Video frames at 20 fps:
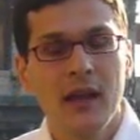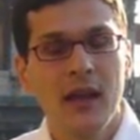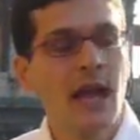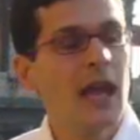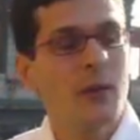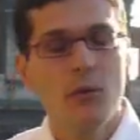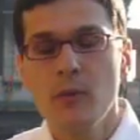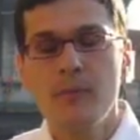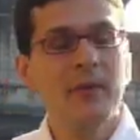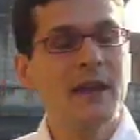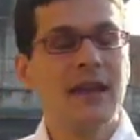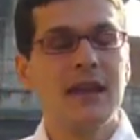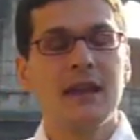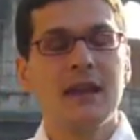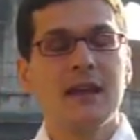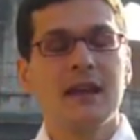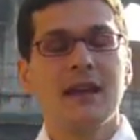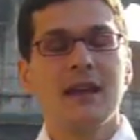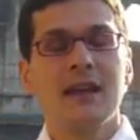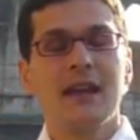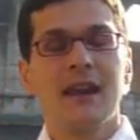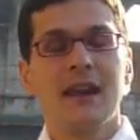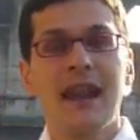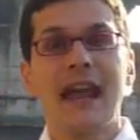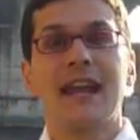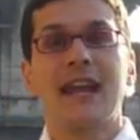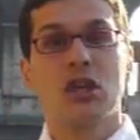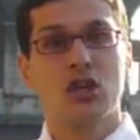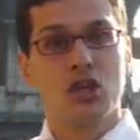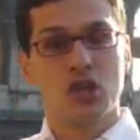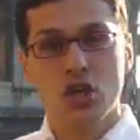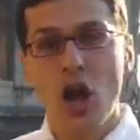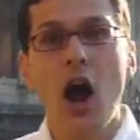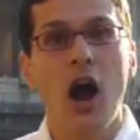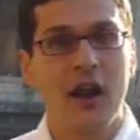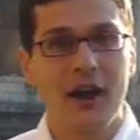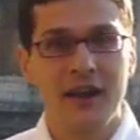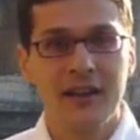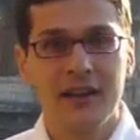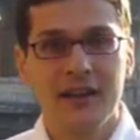It would be like a
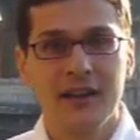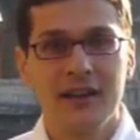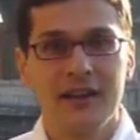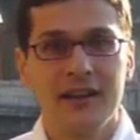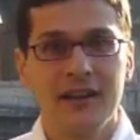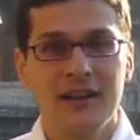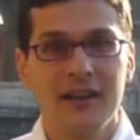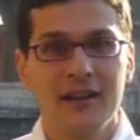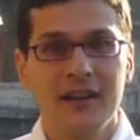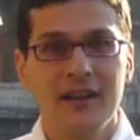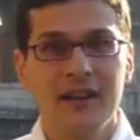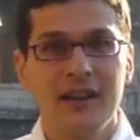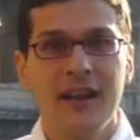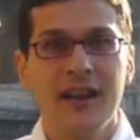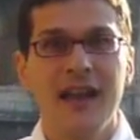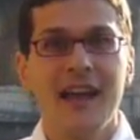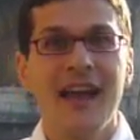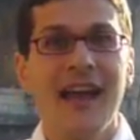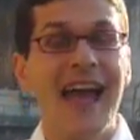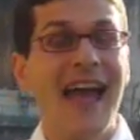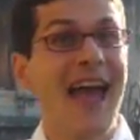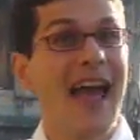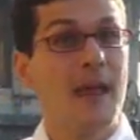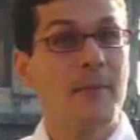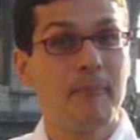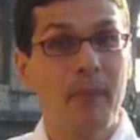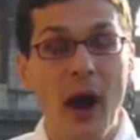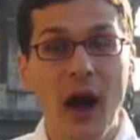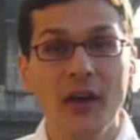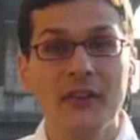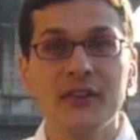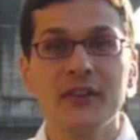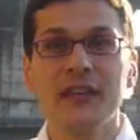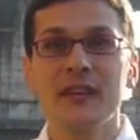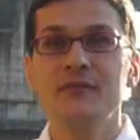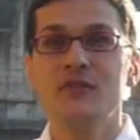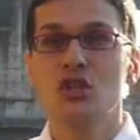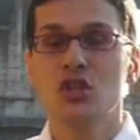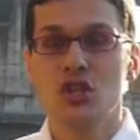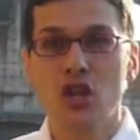shock, a
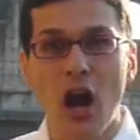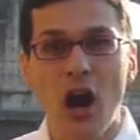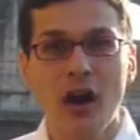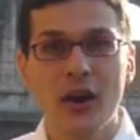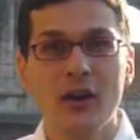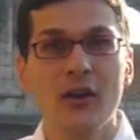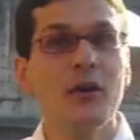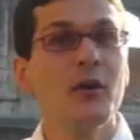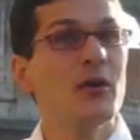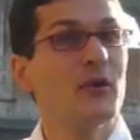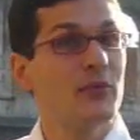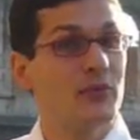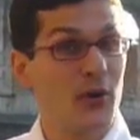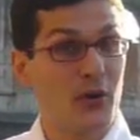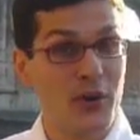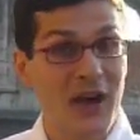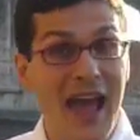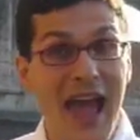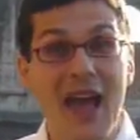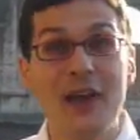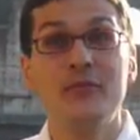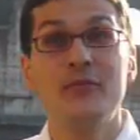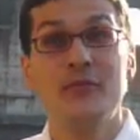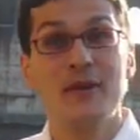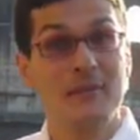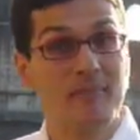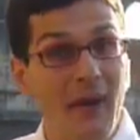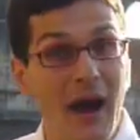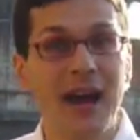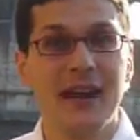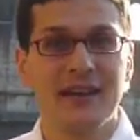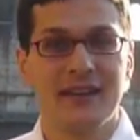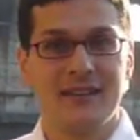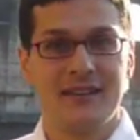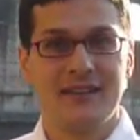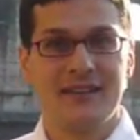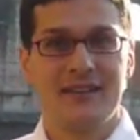positive shock for everybody.